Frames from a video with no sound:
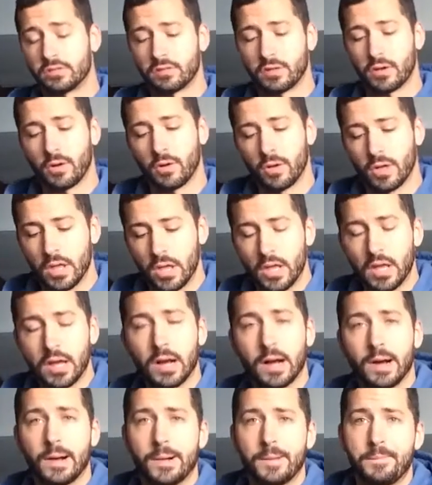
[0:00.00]
So,
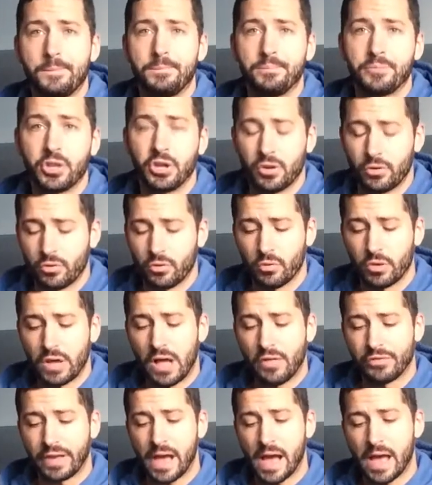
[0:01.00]
don't
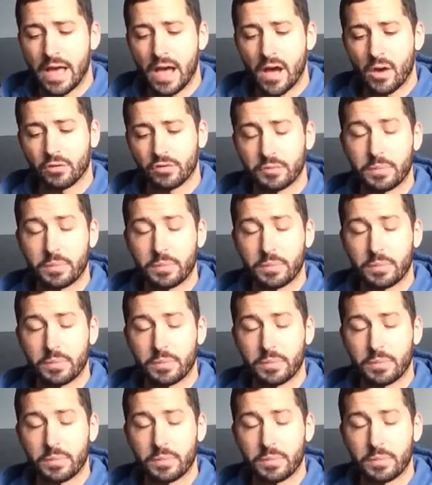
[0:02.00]
count the guy out,